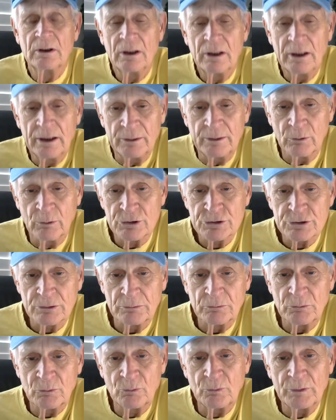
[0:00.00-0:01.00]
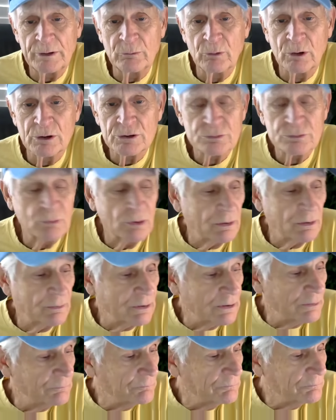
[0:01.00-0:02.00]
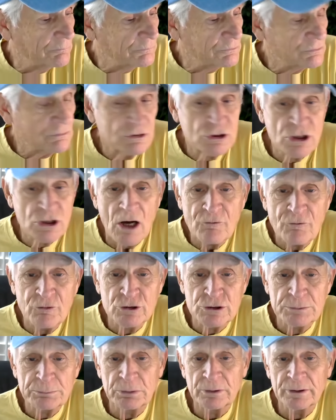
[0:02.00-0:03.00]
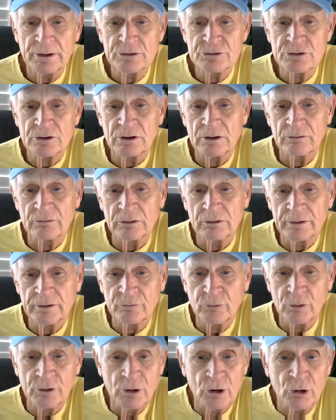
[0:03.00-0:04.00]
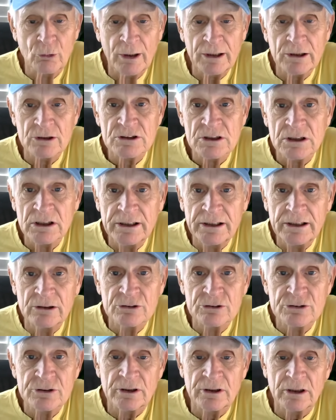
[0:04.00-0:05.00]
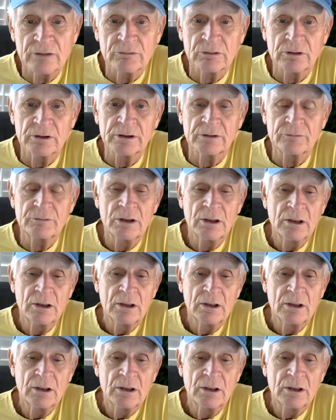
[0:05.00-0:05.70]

He was one of the toughest players that ever lived. One of the greatest leaders that ever lived.